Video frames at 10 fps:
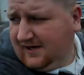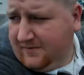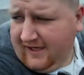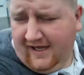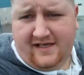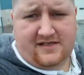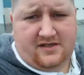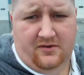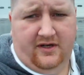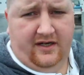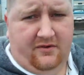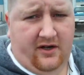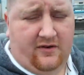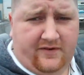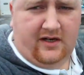up guys? Don't want to get run
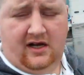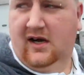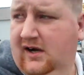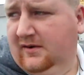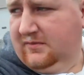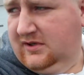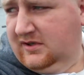over. Um